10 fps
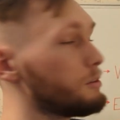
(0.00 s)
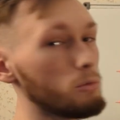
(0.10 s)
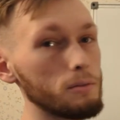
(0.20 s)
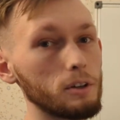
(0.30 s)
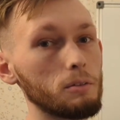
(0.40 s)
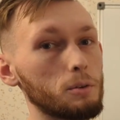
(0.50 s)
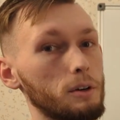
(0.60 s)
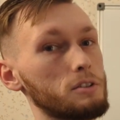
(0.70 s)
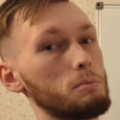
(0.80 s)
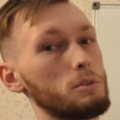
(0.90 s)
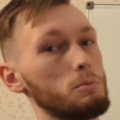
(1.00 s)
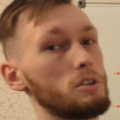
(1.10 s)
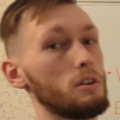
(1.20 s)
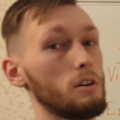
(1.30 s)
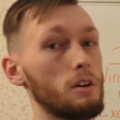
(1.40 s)
Moving over to our symptoms
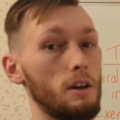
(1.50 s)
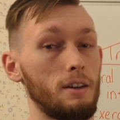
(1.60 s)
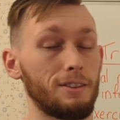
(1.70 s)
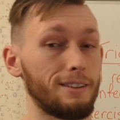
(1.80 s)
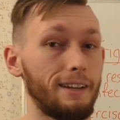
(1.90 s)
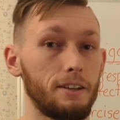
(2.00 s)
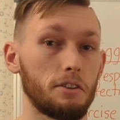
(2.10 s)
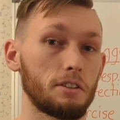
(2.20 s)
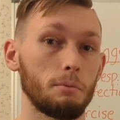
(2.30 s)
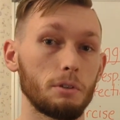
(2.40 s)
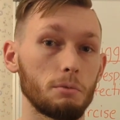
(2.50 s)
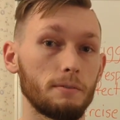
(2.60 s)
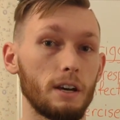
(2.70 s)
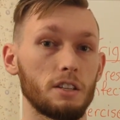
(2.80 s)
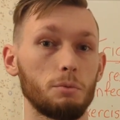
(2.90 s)
here. The classic symptoms
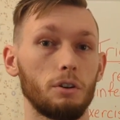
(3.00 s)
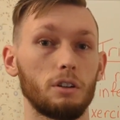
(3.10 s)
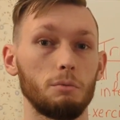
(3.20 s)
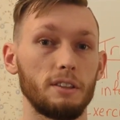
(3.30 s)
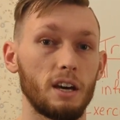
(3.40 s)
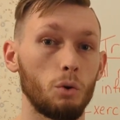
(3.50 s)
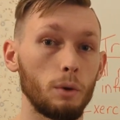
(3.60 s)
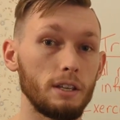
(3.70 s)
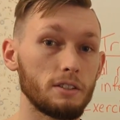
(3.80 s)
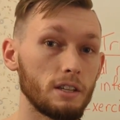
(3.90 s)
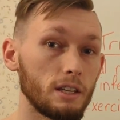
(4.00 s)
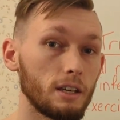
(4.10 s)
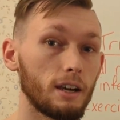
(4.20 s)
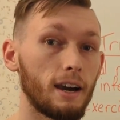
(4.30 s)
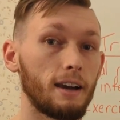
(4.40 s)
of asthma are going to be that
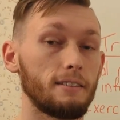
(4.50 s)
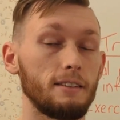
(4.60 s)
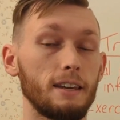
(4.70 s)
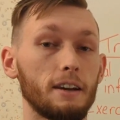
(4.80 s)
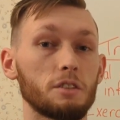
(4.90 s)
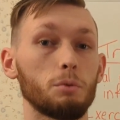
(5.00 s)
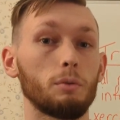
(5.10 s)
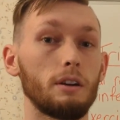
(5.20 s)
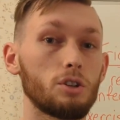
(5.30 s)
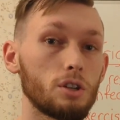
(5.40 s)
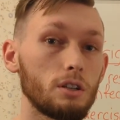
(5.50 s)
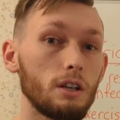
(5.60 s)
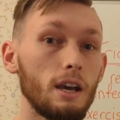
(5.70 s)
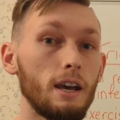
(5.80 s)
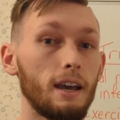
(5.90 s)
wheezing on the expiration
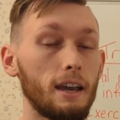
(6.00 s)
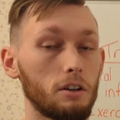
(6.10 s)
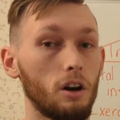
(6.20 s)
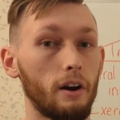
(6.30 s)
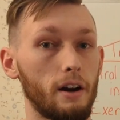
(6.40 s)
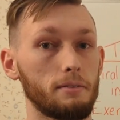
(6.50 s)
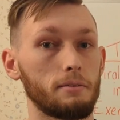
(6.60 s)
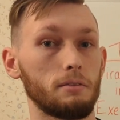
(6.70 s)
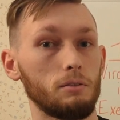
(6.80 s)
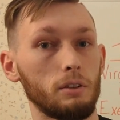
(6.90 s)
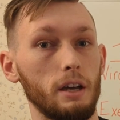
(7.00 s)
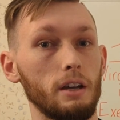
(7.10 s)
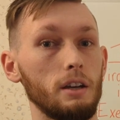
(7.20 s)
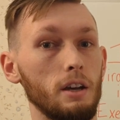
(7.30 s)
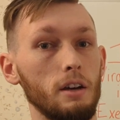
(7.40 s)
and a cough,
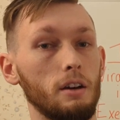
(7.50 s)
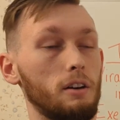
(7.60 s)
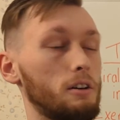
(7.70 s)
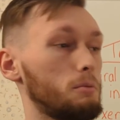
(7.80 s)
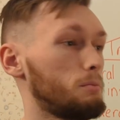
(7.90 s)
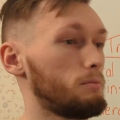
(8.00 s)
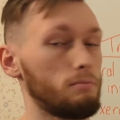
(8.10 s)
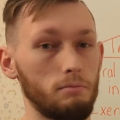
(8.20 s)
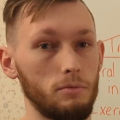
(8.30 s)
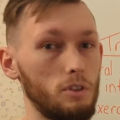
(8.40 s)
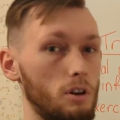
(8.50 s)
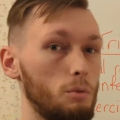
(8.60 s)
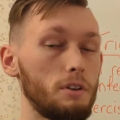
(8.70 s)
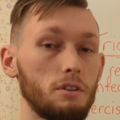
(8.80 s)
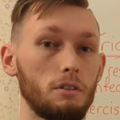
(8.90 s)
okay? The
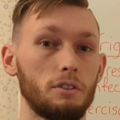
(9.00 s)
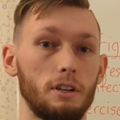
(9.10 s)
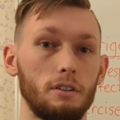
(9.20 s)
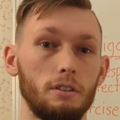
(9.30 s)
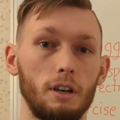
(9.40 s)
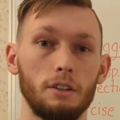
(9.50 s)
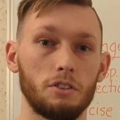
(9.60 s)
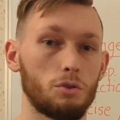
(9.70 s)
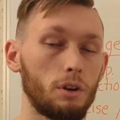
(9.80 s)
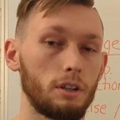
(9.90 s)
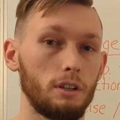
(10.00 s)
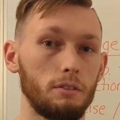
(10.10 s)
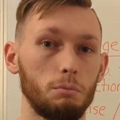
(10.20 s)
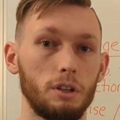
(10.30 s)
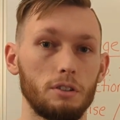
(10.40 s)
airway is irritated, it's
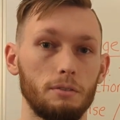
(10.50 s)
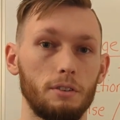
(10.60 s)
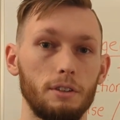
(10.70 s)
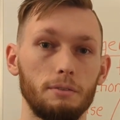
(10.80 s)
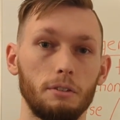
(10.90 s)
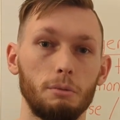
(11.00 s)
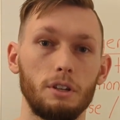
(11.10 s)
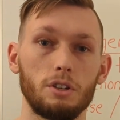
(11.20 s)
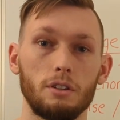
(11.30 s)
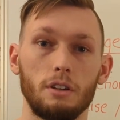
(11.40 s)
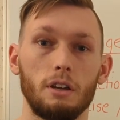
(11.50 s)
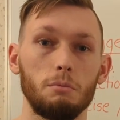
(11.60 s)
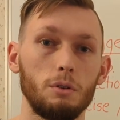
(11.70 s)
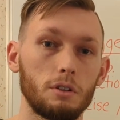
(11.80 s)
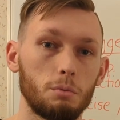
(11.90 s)
shrunken because of all the inflammation and
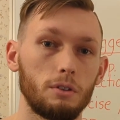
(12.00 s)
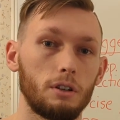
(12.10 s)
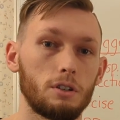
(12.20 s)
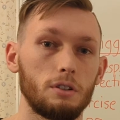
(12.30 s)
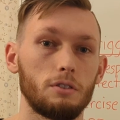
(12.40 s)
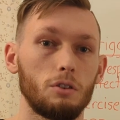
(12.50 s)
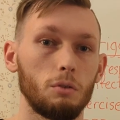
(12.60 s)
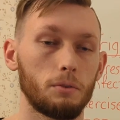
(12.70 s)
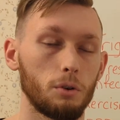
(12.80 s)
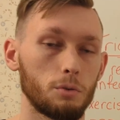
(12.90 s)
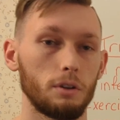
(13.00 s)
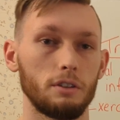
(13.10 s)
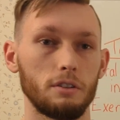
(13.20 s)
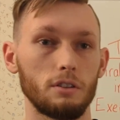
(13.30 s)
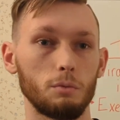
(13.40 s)
mucus production. So of course we're
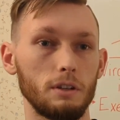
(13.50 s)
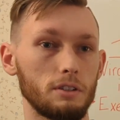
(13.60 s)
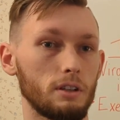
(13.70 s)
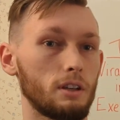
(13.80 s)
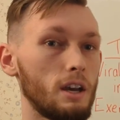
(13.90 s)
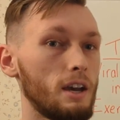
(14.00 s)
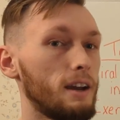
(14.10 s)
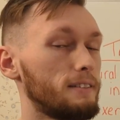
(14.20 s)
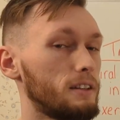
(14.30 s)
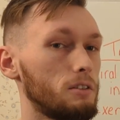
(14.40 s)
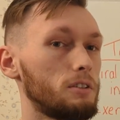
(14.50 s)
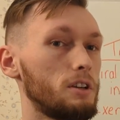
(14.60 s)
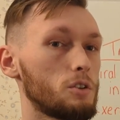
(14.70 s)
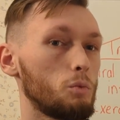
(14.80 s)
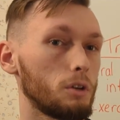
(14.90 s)
going to see the wheezing, and that
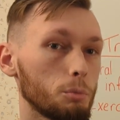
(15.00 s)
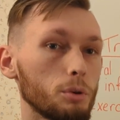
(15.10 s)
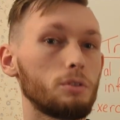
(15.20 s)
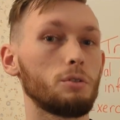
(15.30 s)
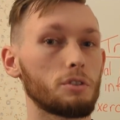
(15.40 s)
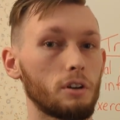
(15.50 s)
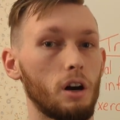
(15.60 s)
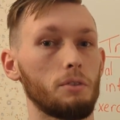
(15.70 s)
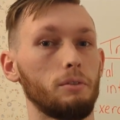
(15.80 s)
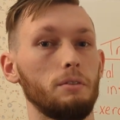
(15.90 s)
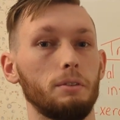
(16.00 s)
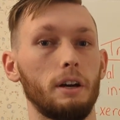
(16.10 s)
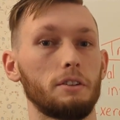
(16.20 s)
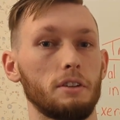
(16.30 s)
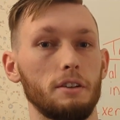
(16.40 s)
irritation will produce a cough
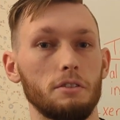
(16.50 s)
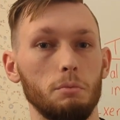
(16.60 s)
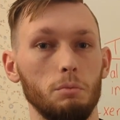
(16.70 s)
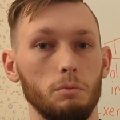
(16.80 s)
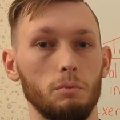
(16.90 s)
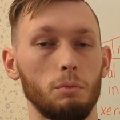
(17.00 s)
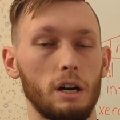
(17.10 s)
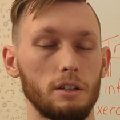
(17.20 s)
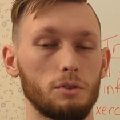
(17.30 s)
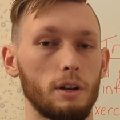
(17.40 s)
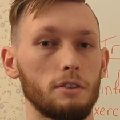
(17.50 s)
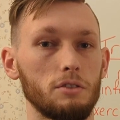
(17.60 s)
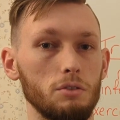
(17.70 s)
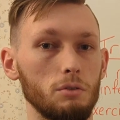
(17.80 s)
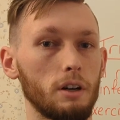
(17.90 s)
reflex as the body tries
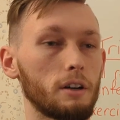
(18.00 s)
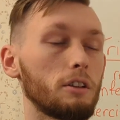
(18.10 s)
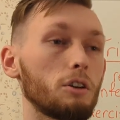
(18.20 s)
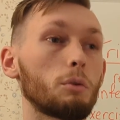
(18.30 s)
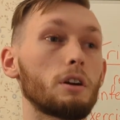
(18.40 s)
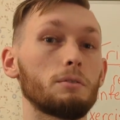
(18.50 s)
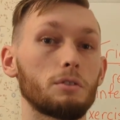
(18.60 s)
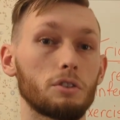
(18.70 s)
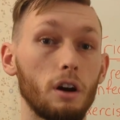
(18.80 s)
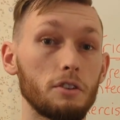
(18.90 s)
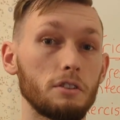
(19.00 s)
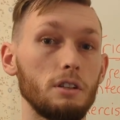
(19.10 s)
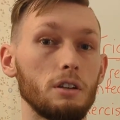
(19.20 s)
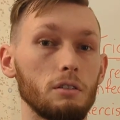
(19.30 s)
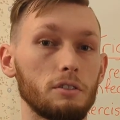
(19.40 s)
to clear whatever is causing
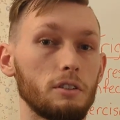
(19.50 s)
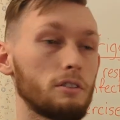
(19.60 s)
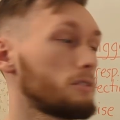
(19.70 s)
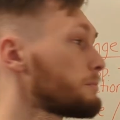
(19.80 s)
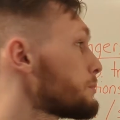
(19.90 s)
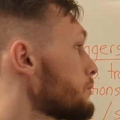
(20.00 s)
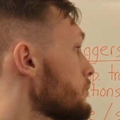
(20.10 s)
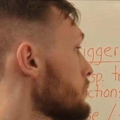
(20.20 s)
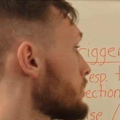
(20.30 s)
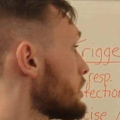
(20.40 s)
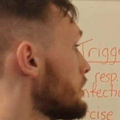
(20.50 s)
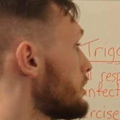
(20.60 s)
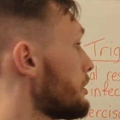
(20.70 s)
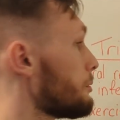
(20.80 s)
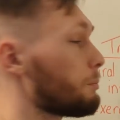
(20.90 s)
the irritant.
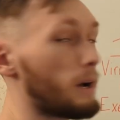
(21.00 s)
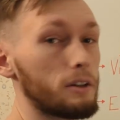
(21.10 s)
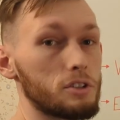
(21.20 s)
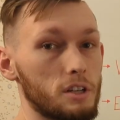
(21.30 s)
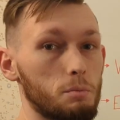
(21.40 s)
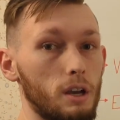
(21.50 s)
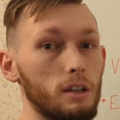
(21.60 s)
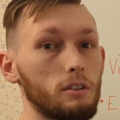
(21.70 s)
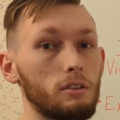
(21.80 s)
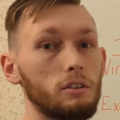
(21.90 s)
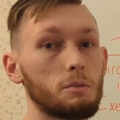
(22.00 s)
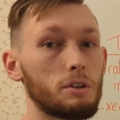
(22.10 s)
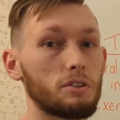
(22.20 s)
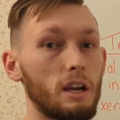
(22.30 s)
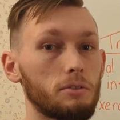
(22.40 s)
Mild chest pain,
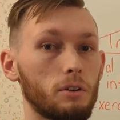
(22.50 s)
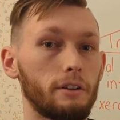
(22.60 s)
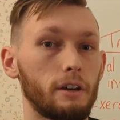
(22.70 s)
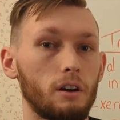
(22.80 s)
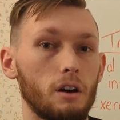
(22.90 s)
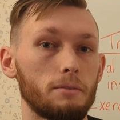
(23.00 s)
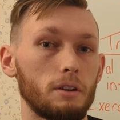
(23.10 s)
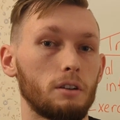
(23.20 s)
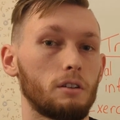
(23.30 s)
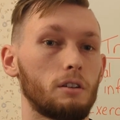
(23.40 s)
especially after all that coughing.